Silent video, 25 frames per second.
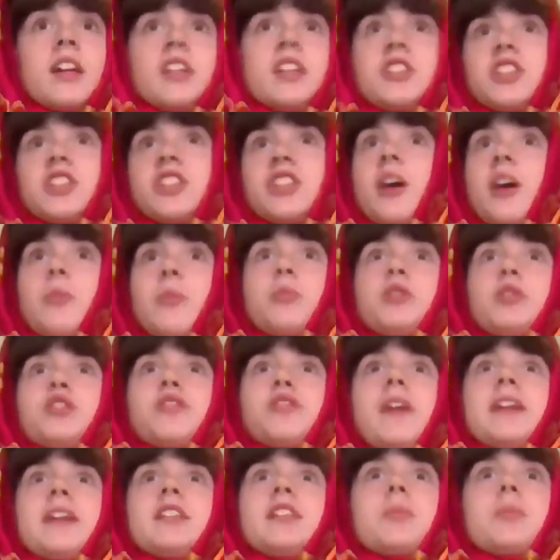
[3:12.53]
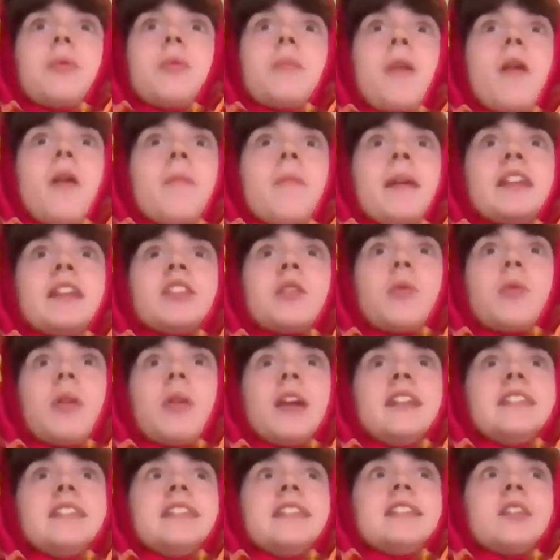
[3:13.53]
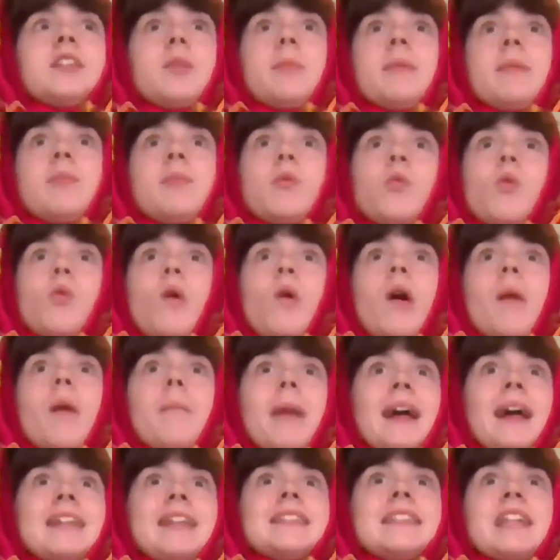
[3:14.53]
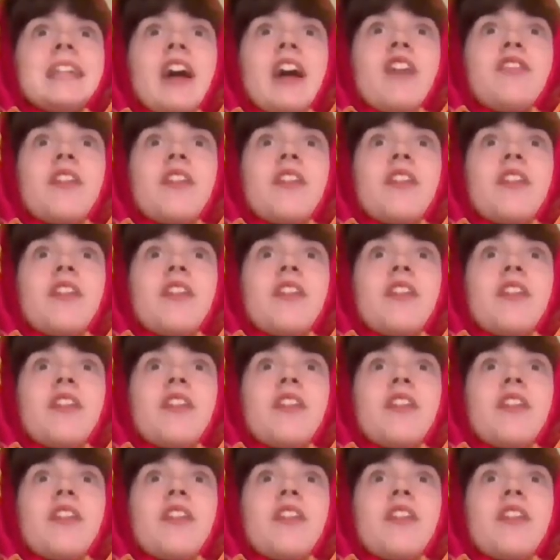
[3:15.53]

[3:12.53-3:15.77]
Shut up, we're trying to promote better quality so people will come back and see our